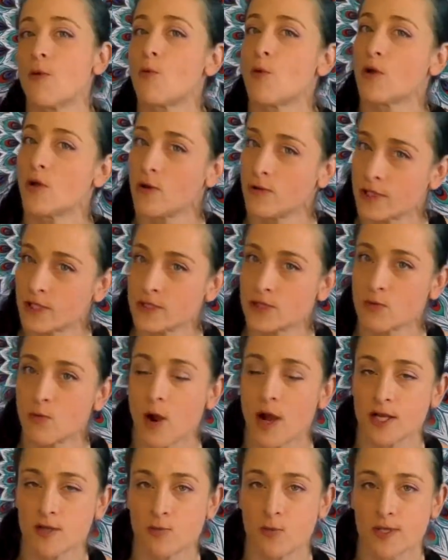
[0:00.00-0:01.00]
we'll only do
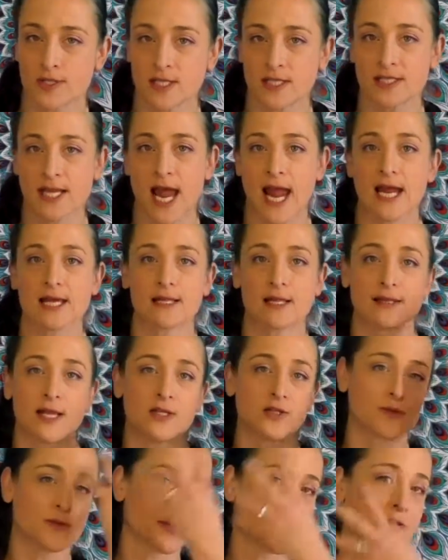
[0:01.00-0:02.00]
once a day, and then they
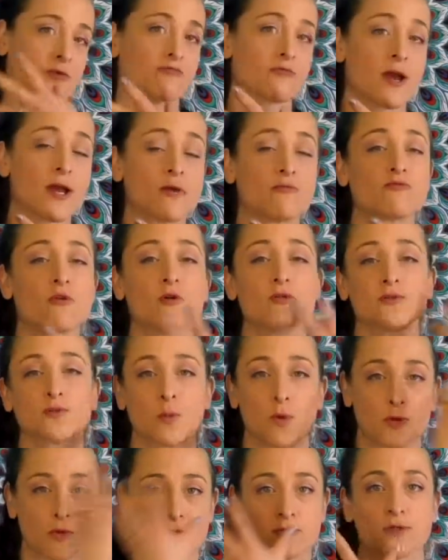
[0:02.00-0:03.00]
do like a rose
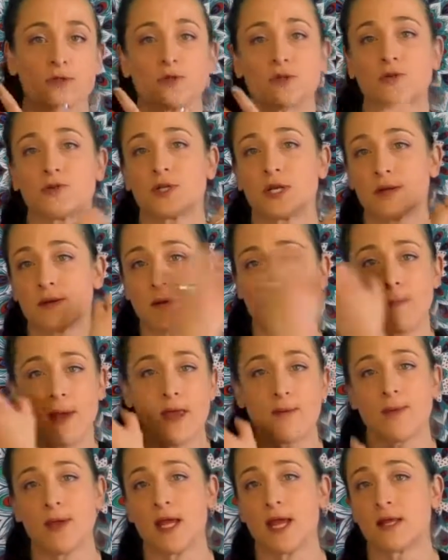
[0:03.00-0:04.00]
water solution
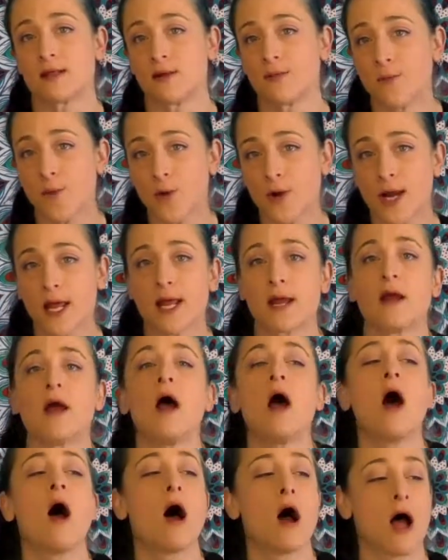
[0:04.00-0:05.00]
maybe in the morning
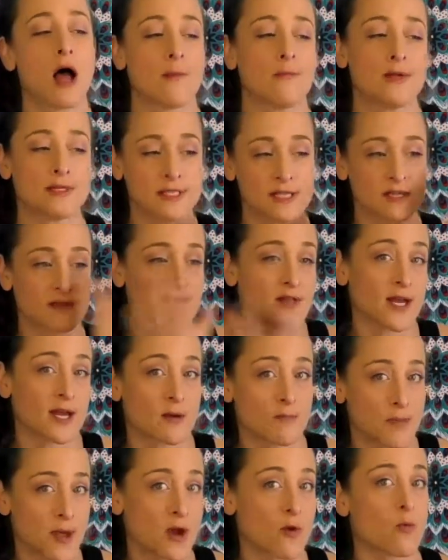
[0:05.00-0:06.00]
instead of like a
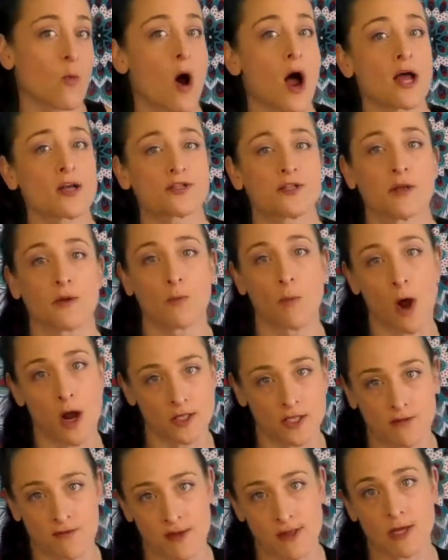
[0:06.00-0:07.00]
big wash. They'll wash
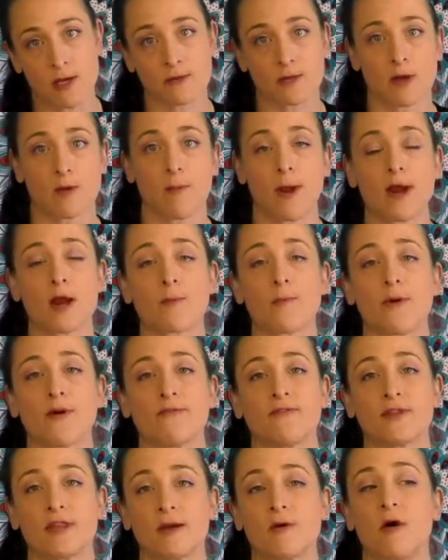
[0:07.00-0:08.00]
everything, their makeup,
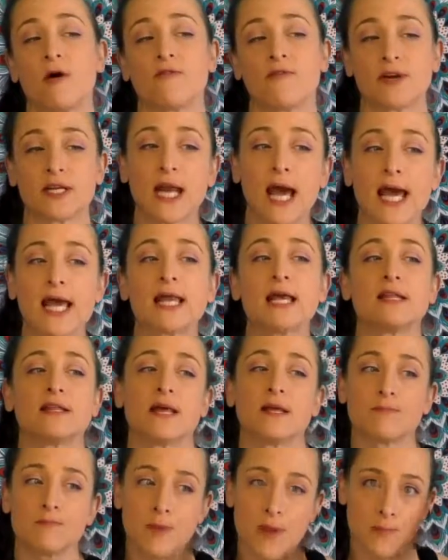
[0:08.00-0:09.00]
everything off at night, and
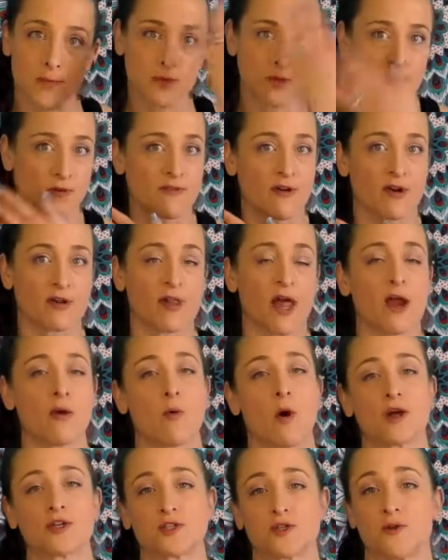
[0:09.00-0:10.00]
then people do a very light
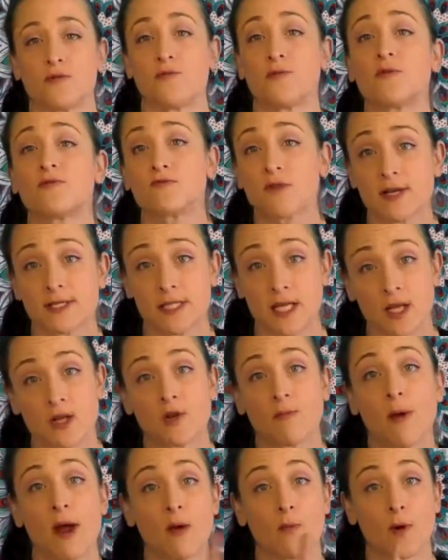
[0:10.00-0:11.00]
wash. So if you have dry skin, you
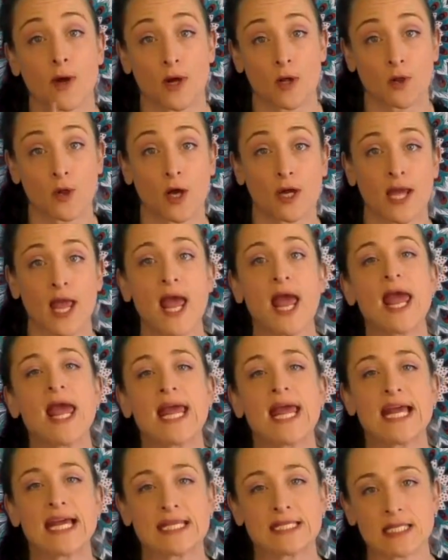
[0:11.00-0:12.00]
might want to look
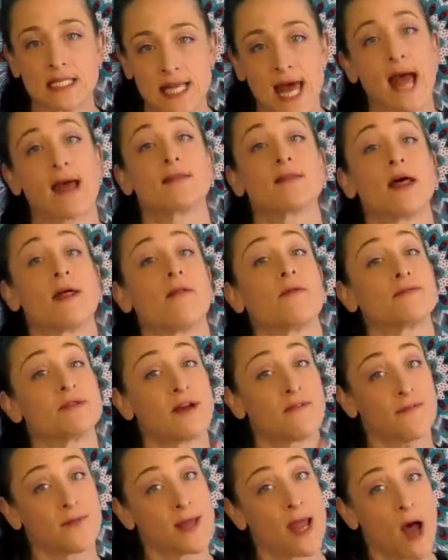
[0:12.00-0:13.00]
into that. That'll
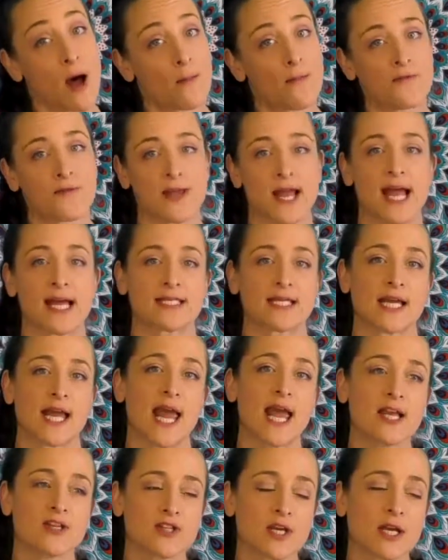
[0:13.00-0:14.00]
definitely help for the
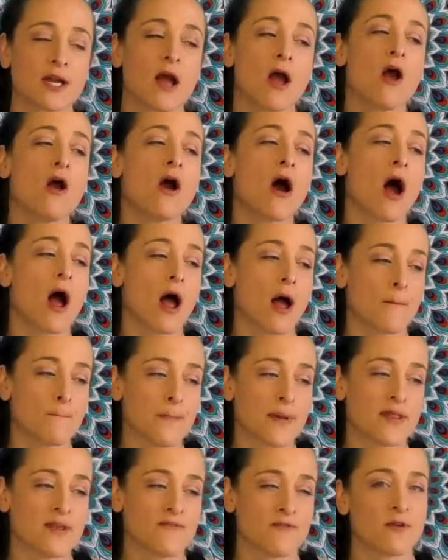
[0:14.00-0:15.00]
anti-aging.
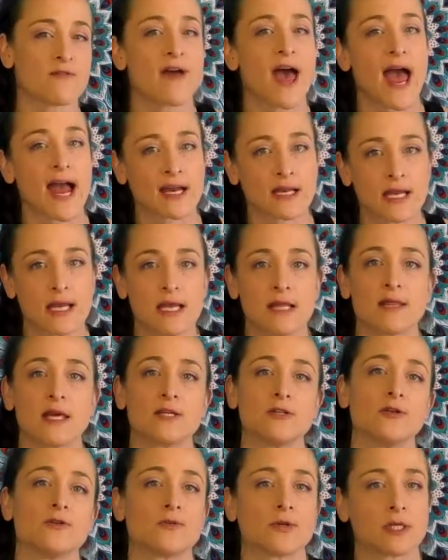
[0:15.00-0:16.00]
But if you have acne,
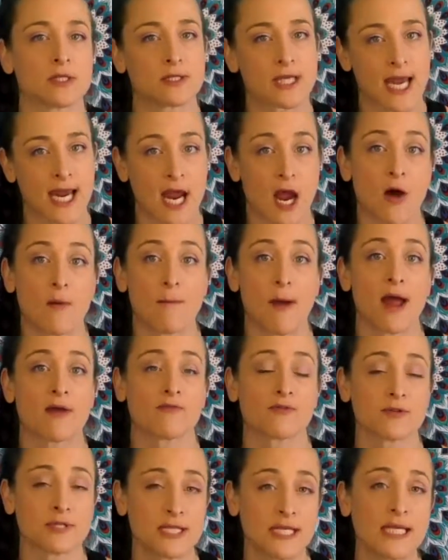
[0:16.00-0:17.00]
then you can check out my
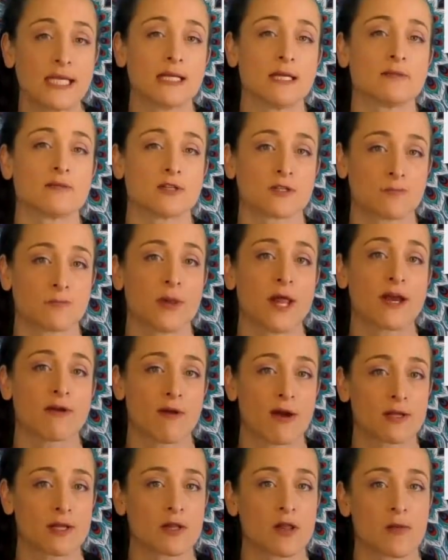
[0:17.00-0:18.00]
routine and just play
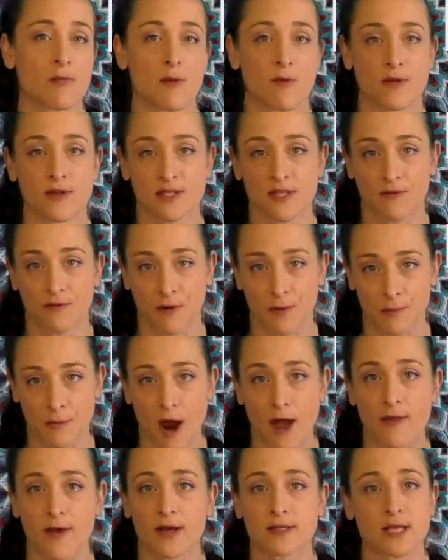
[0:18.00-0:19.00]
around a little bit with different
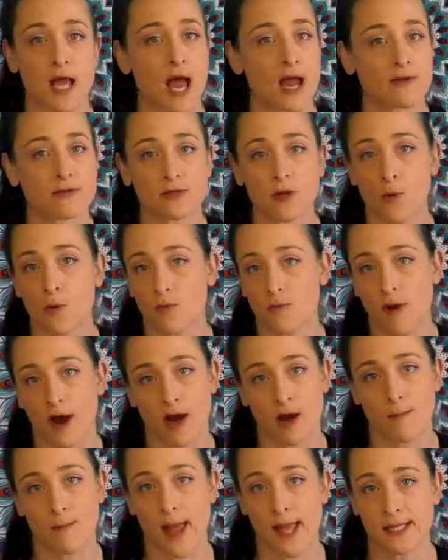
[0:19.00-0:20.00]
products. I don't
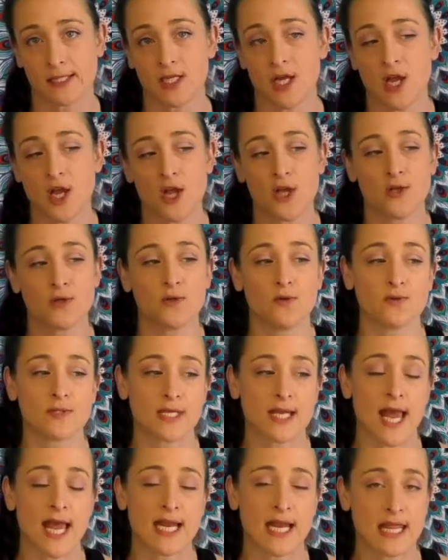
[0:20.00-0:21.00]
recommend using
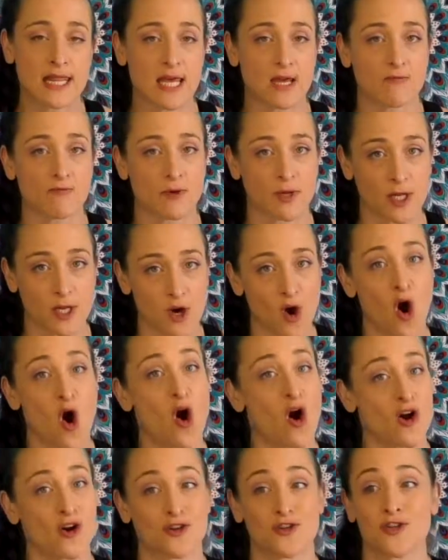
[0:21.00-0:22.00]
anything really
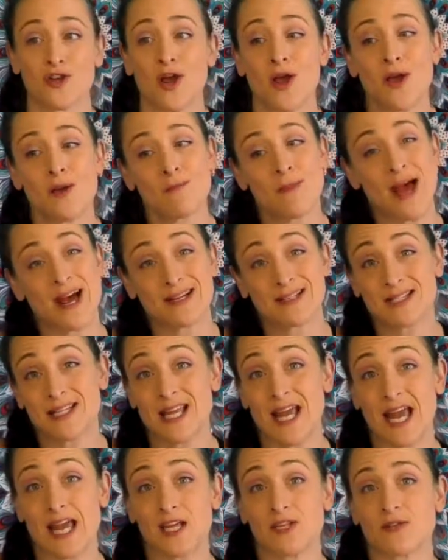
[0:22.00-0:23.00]
harsh past the
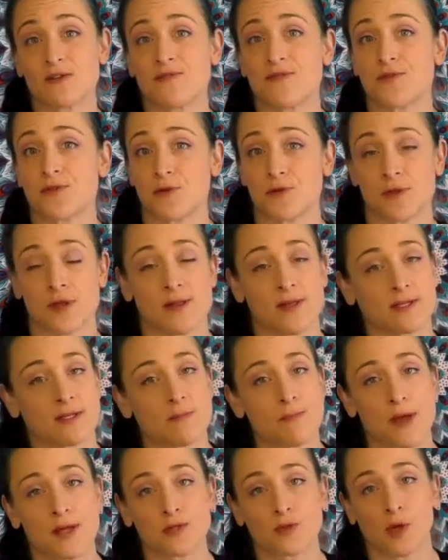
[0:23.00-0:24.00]
age of 30, like the
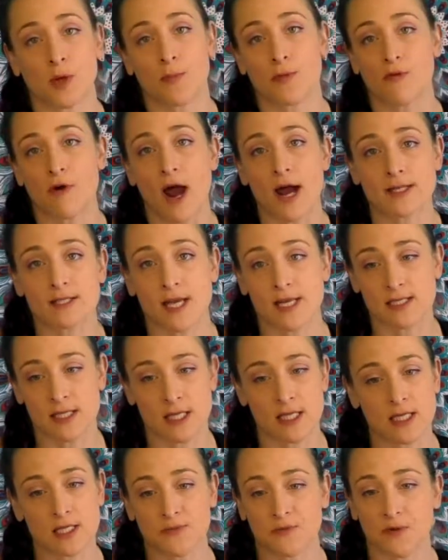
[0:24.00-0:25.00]
benzoyl peroxides. At
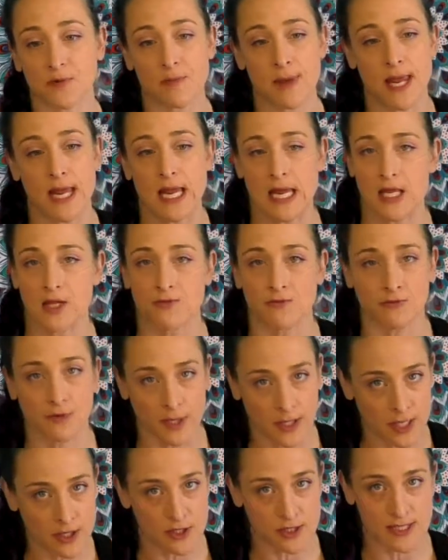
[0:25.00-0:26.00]
least for me, it
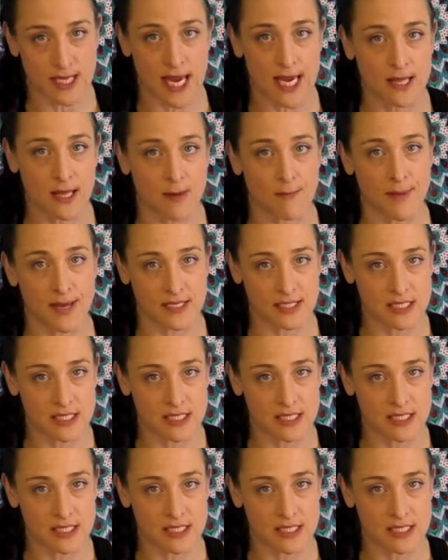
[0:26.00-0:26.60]
really just ate up my